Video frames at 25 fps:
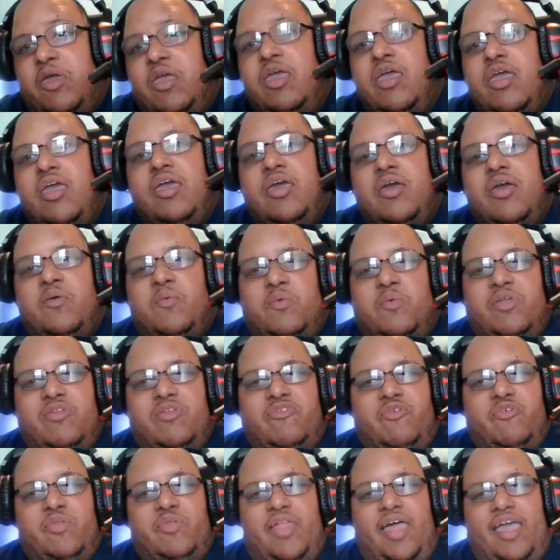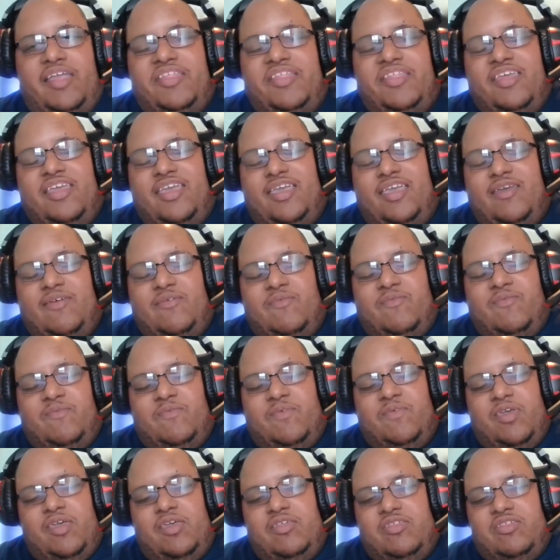Would you like to give
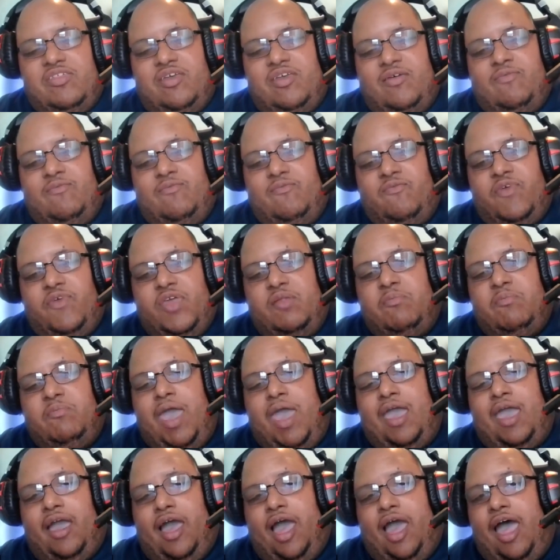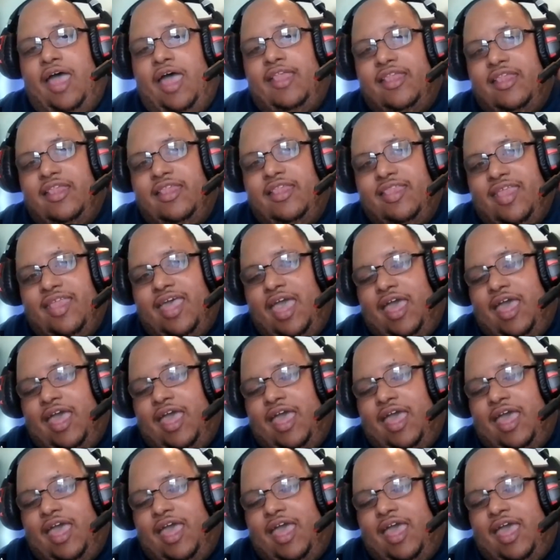some feedback on that?